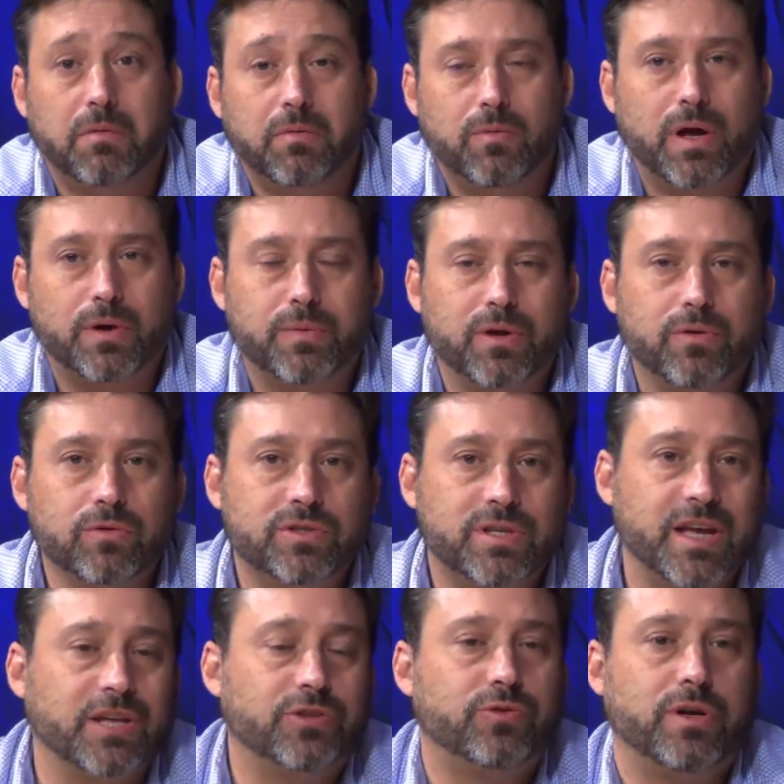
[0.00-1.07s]
what we could
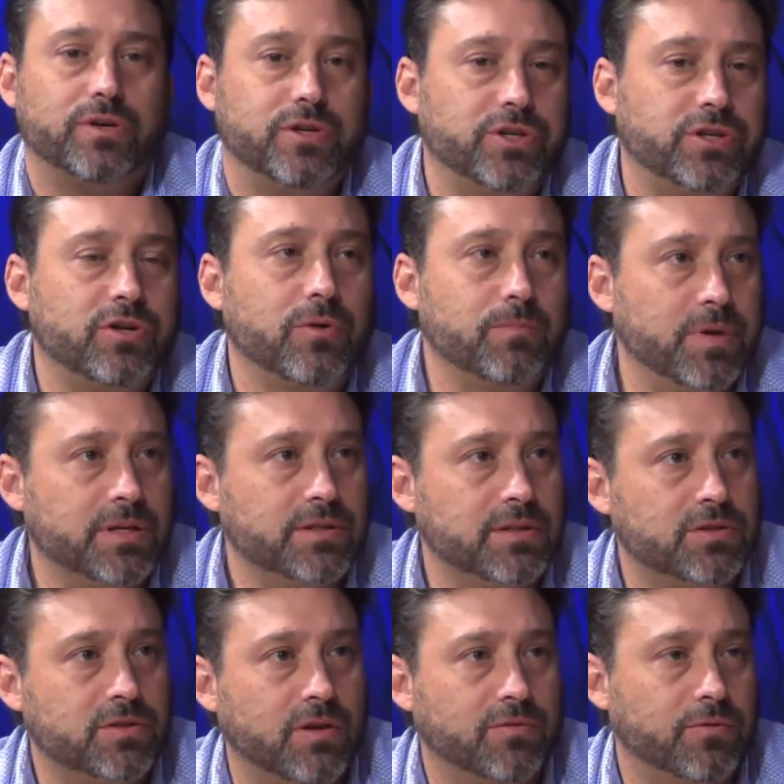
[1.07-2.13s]
say a traditional
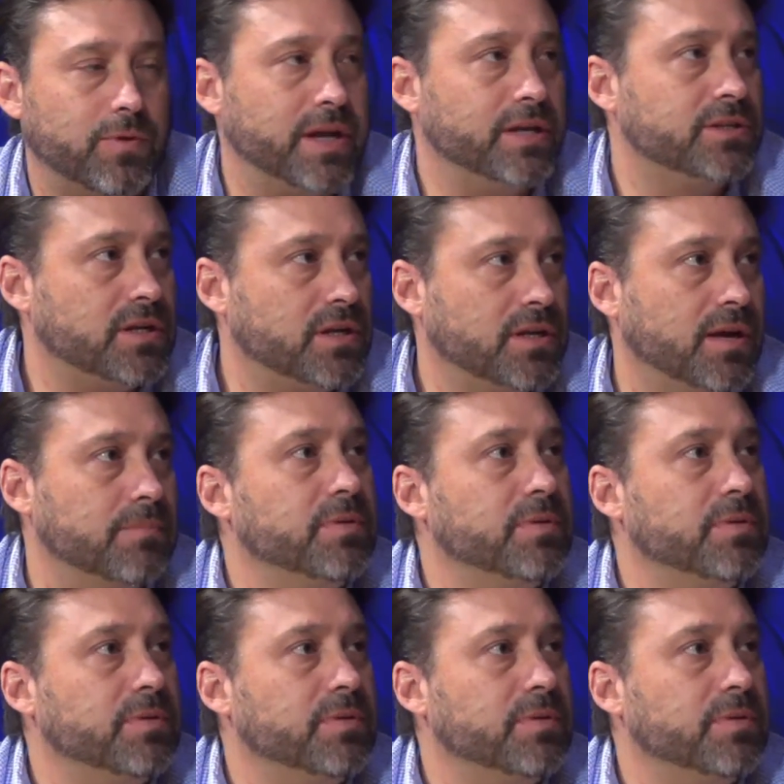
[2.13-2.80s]
business of renting a